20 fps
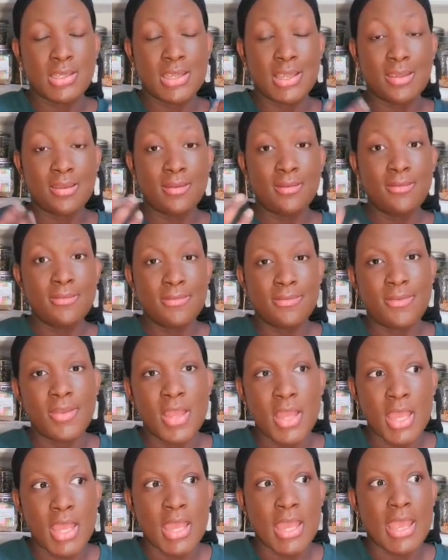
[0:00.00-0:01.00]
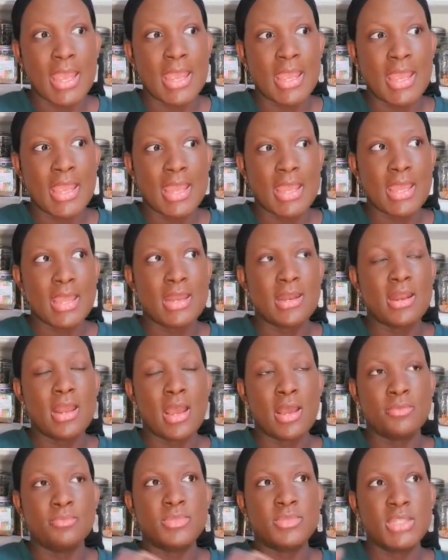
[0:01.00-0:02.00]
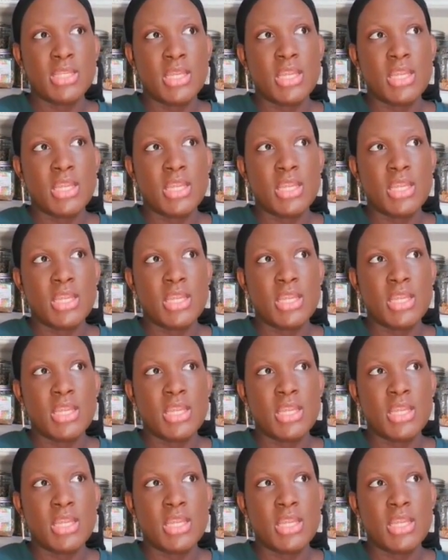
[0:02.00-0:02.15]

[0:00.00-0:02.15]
give and um,